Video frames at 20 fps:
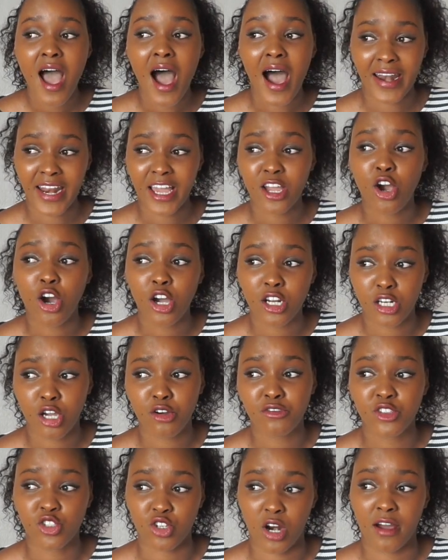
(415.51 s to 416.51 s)
and I got an
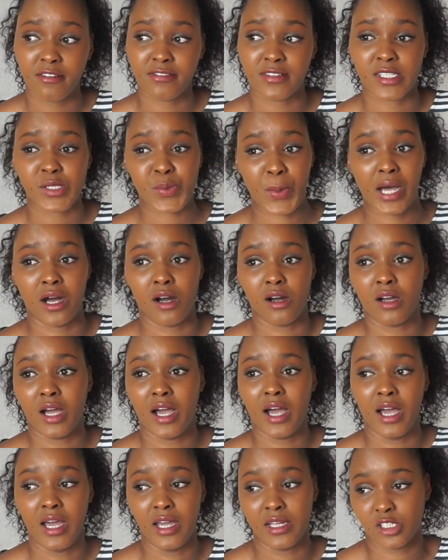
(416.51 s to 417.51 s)
overdraft as well,
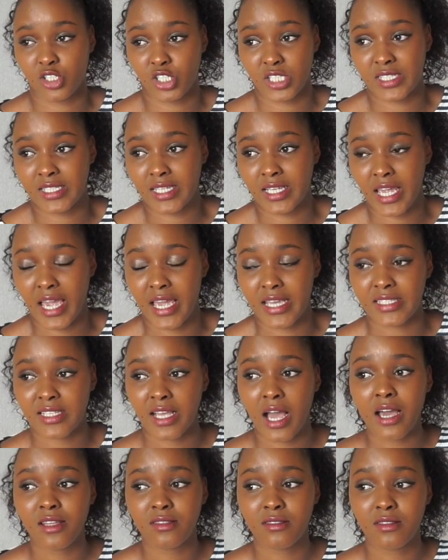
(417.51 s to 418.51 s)
just in case.